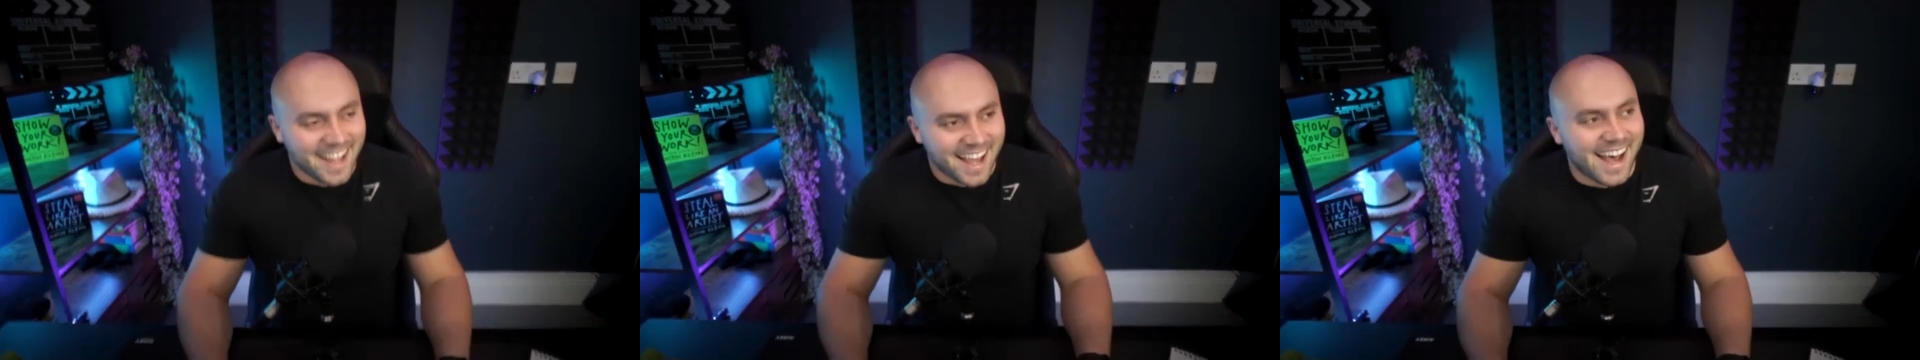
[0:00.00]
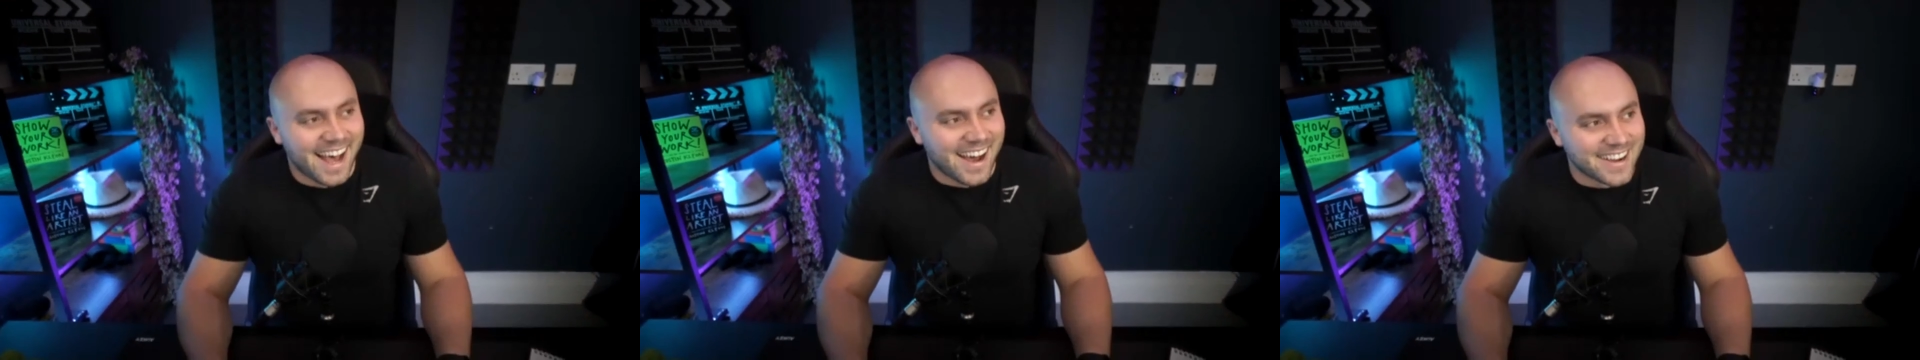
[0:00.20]

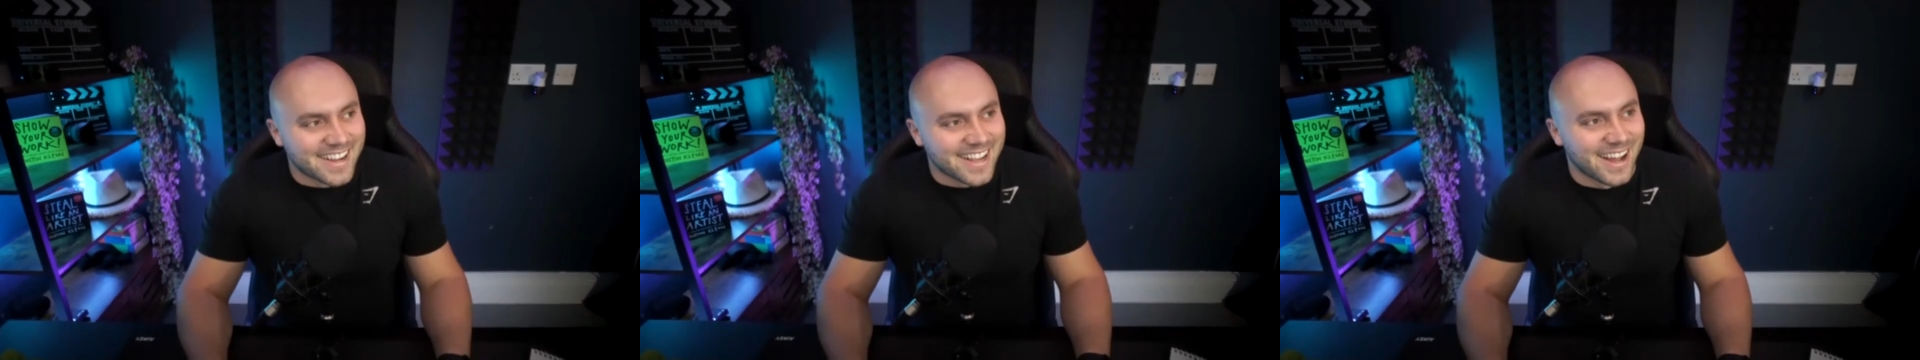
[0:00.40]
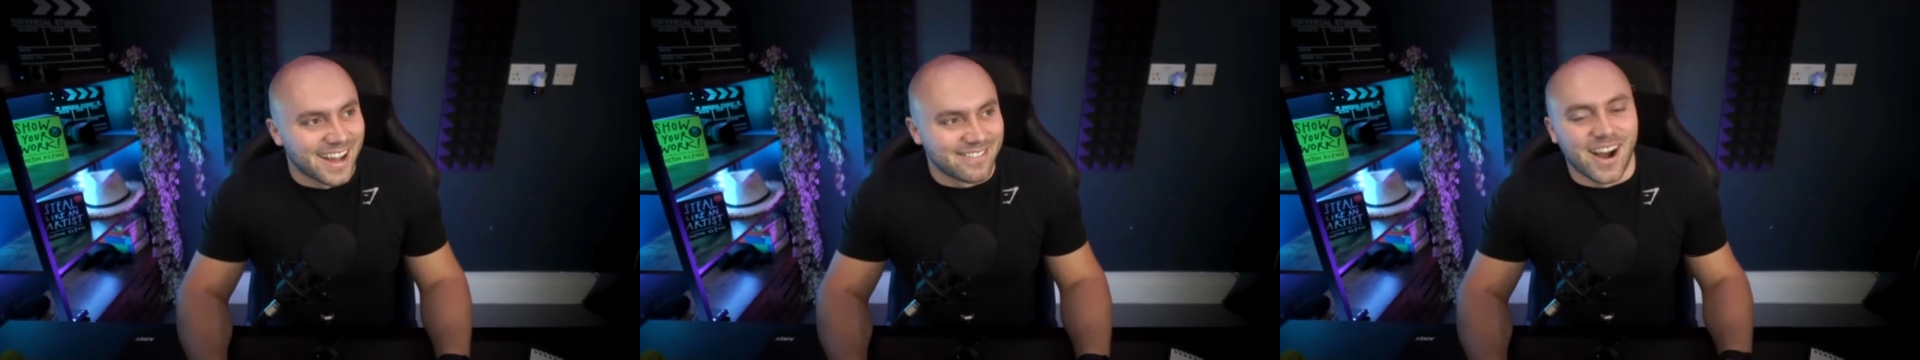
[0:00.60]
Oh
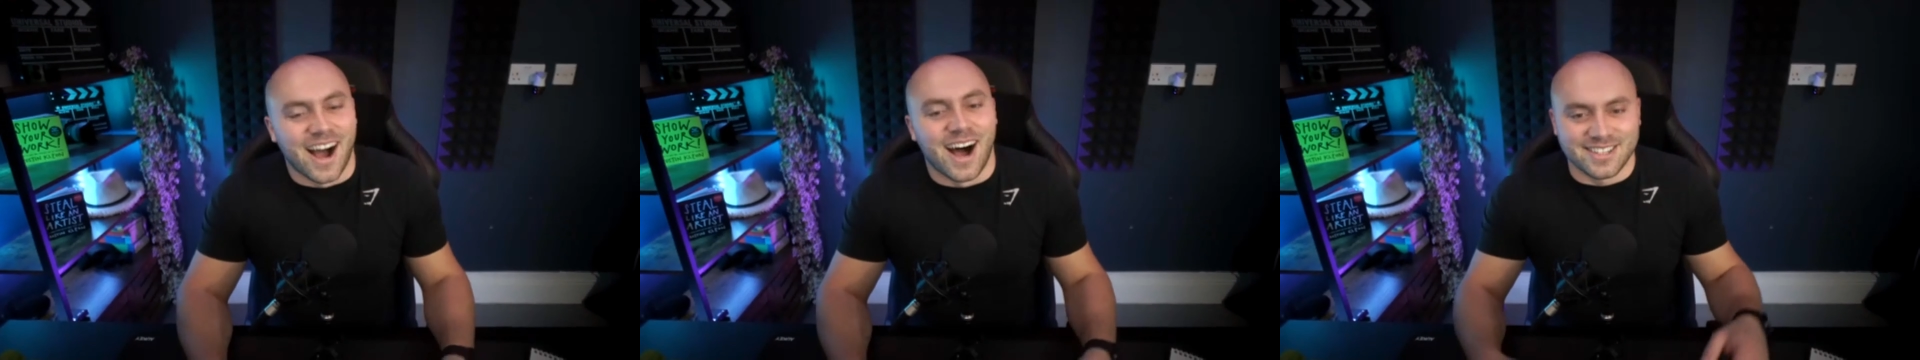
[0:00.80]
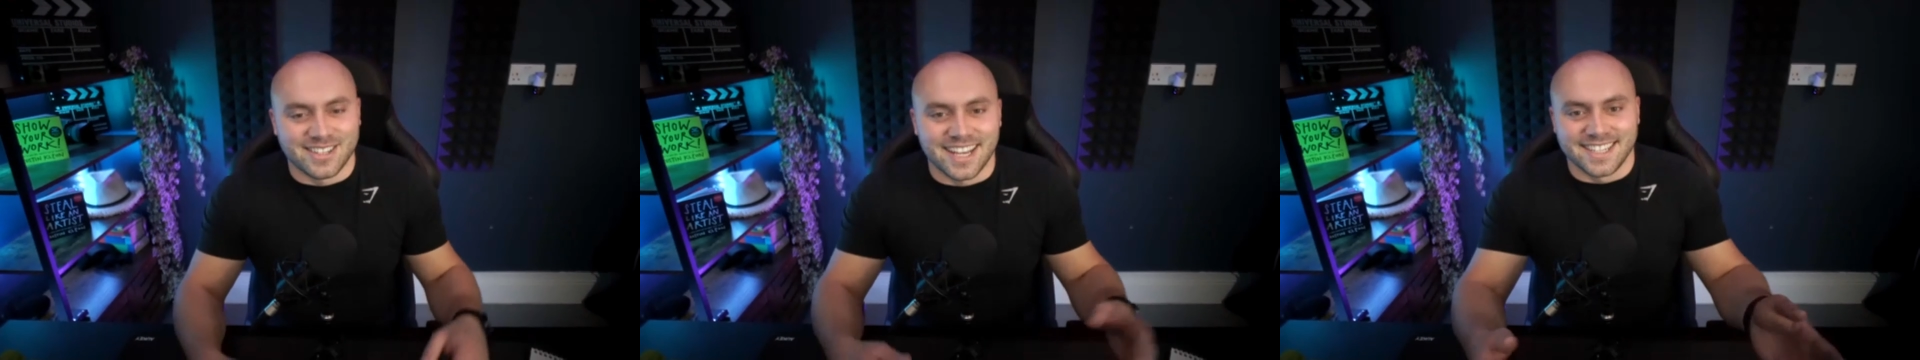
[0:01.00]
God,
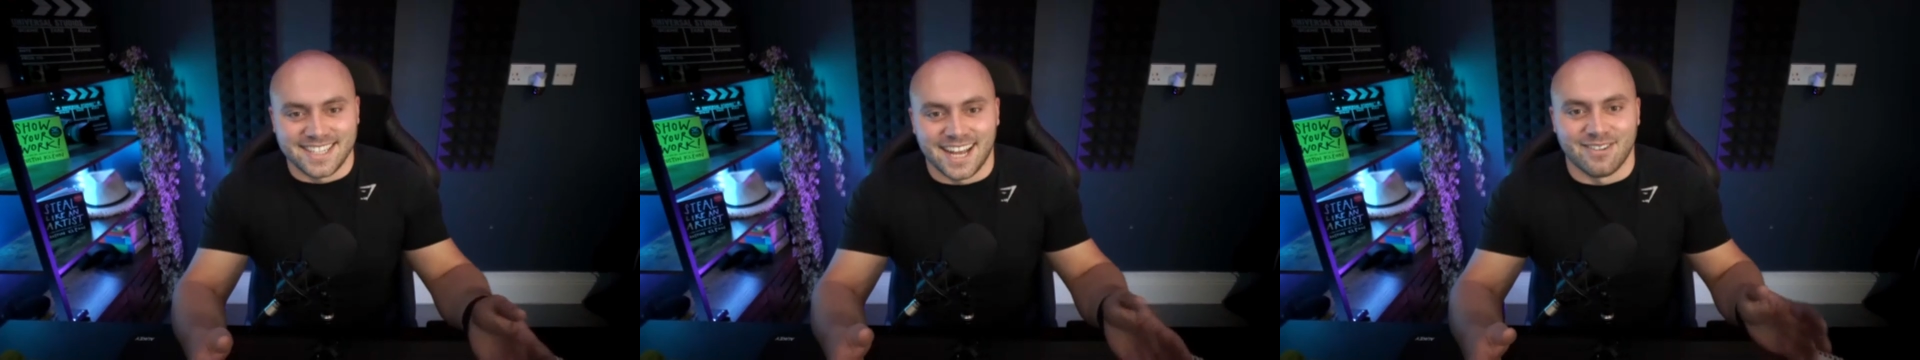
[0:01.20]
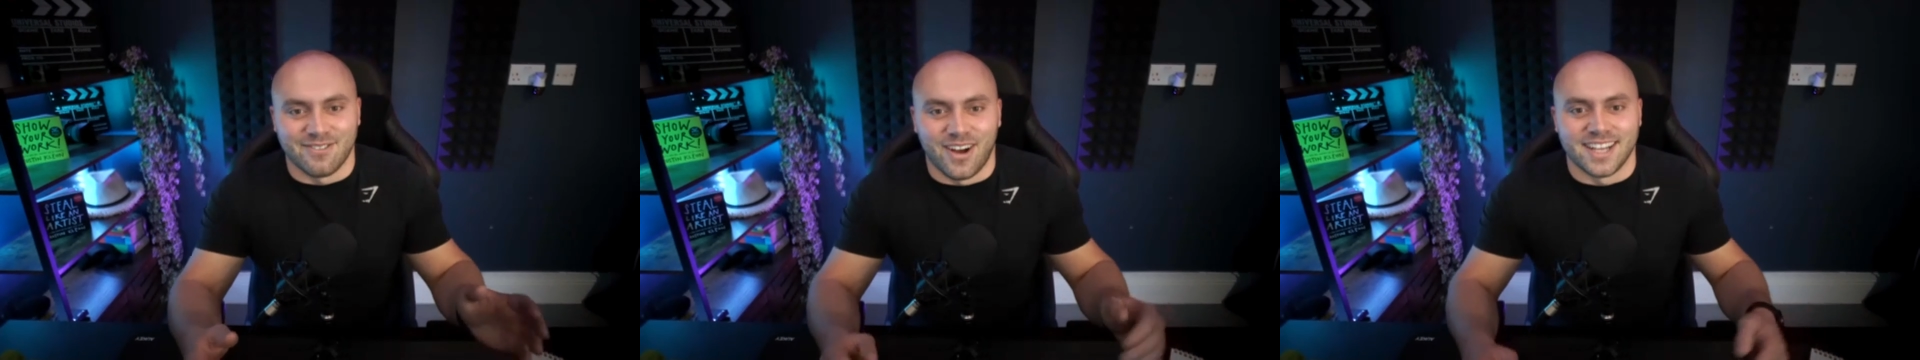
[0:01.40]
right. I'll say it's
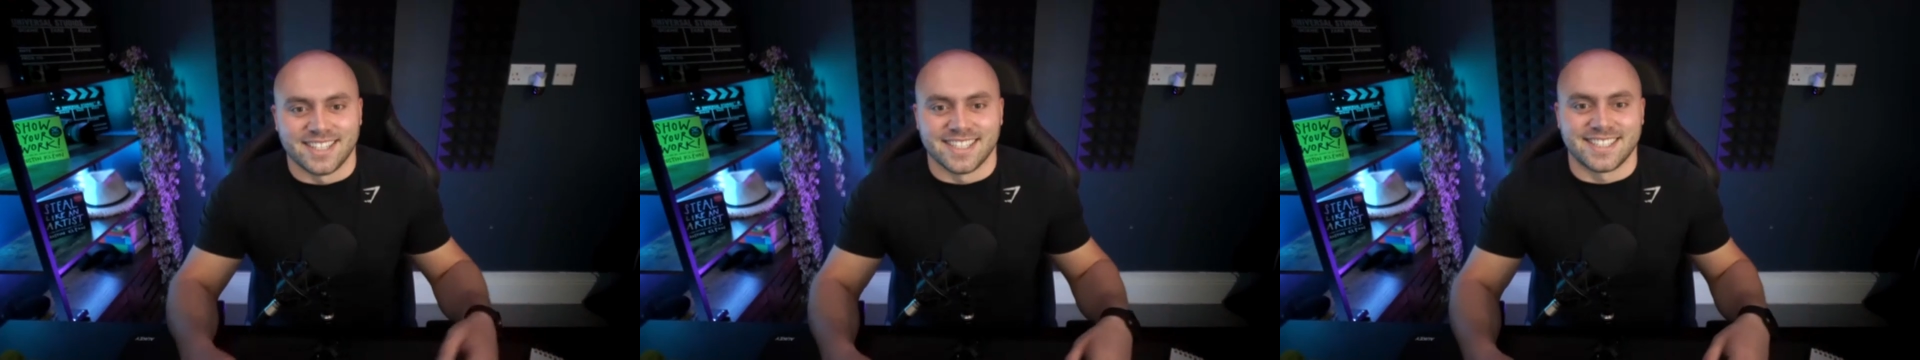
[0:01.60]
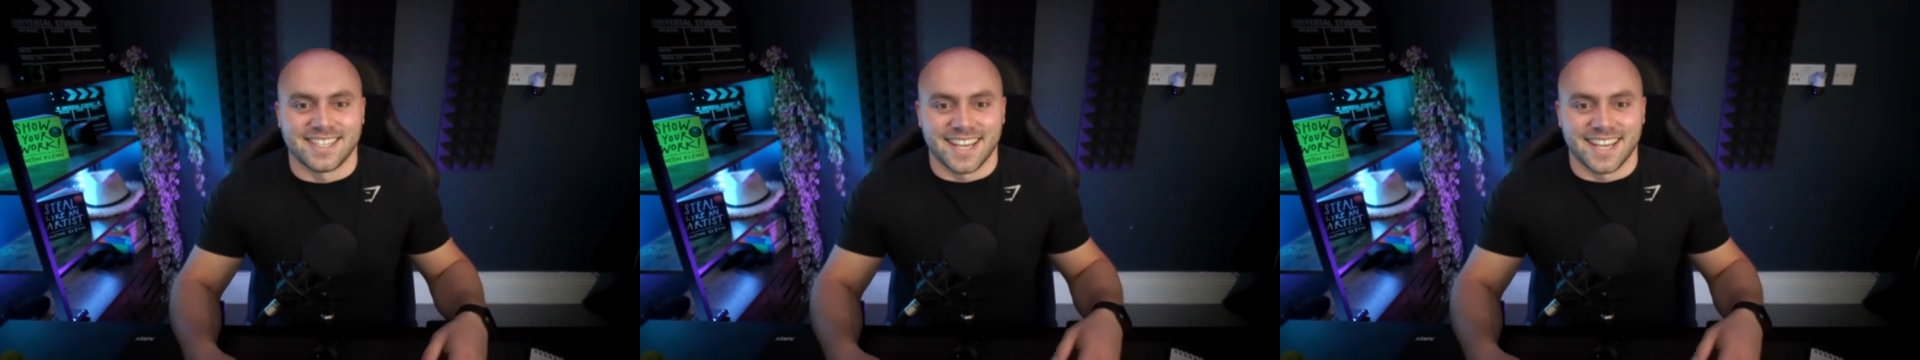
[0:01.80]
Yanamizes.